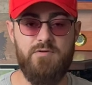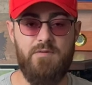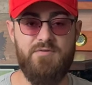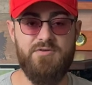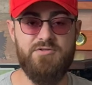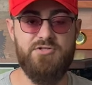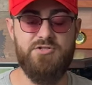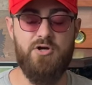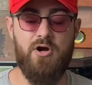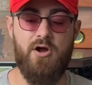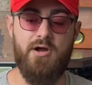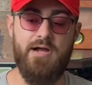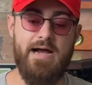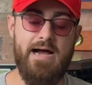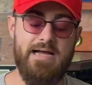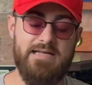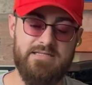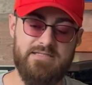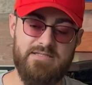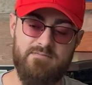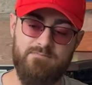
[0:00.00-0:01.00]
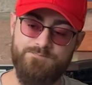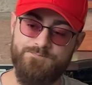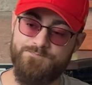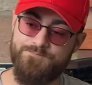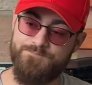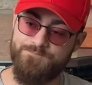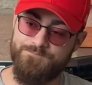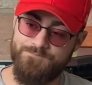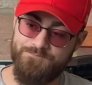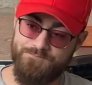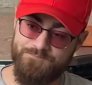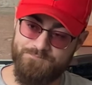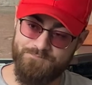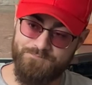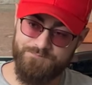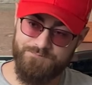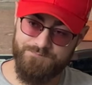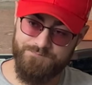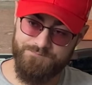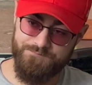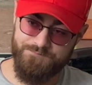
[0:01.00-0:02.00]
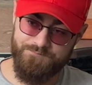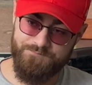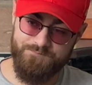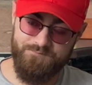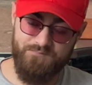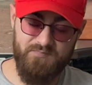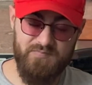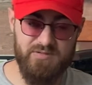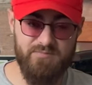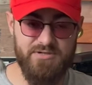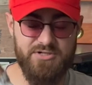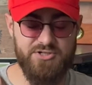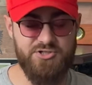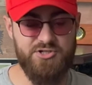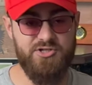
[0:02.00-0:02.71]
from the Cigar Guys. Make